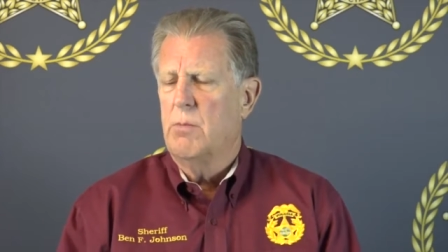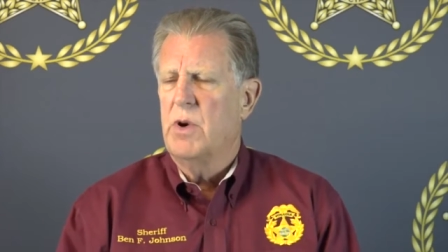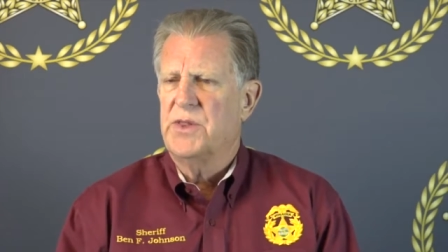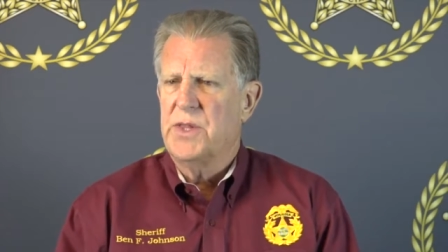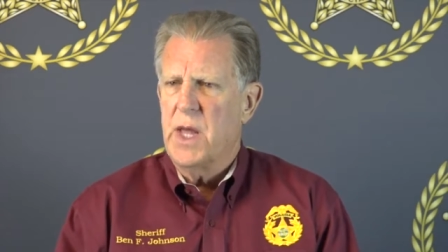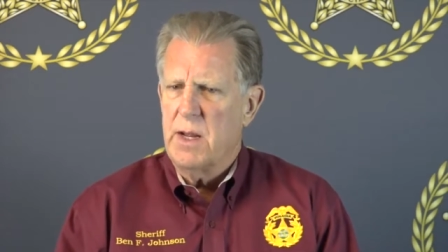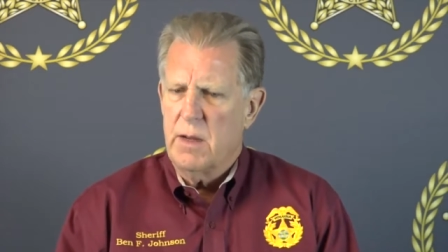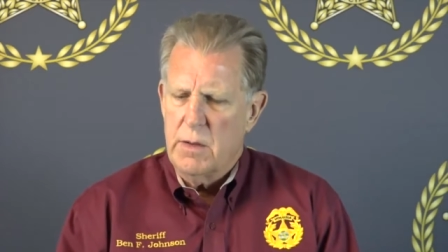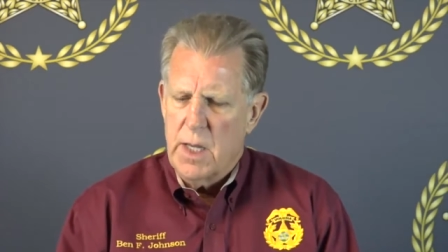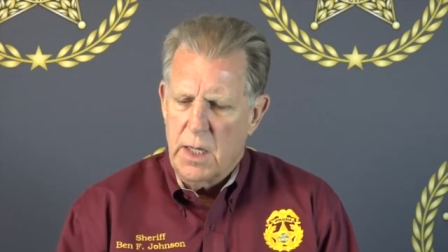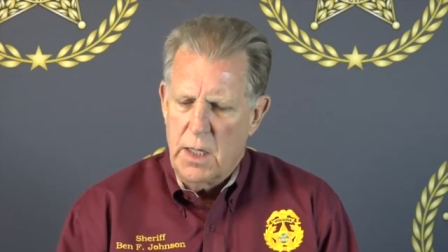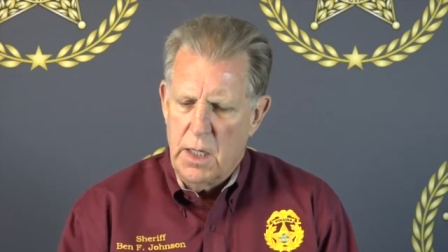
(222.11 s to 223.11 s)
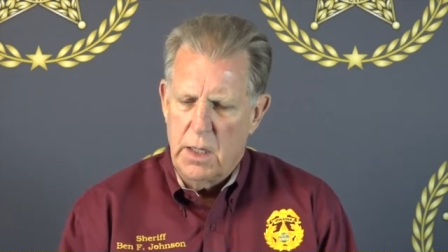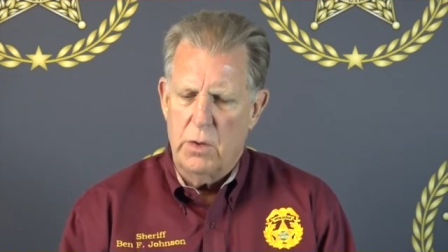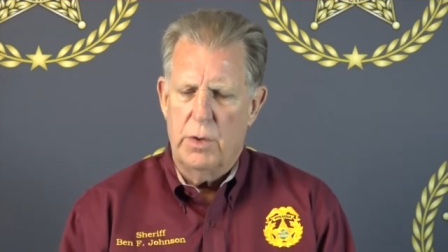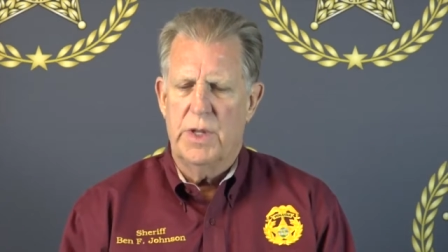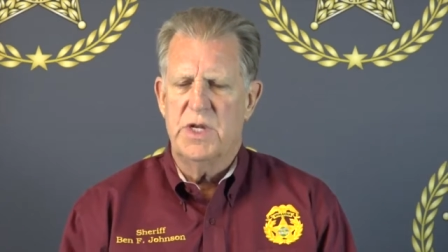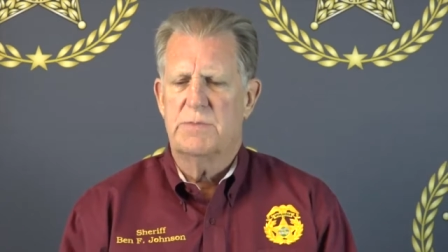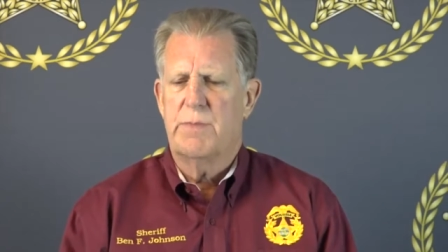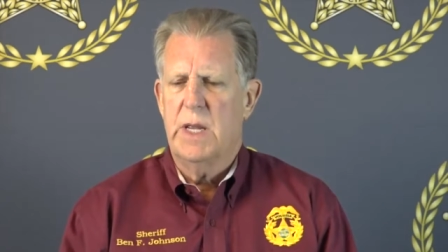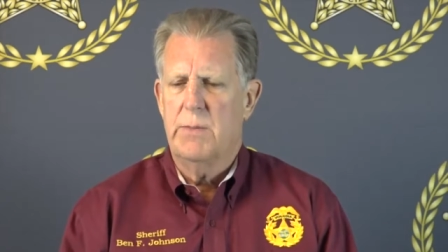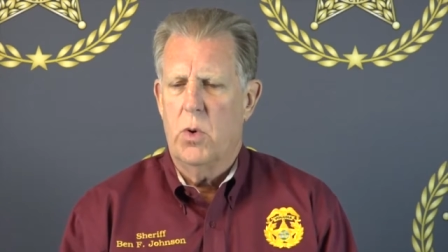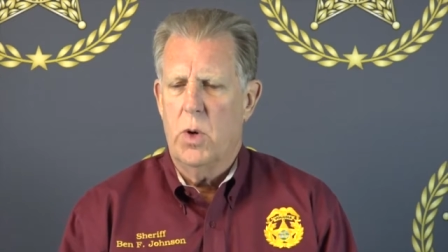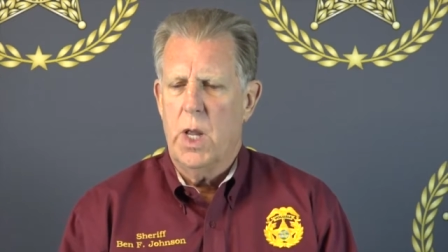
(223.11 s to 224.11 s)
But they killed these
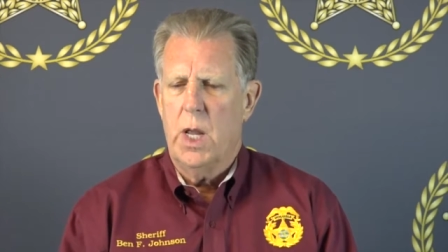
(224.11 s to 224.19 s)
people,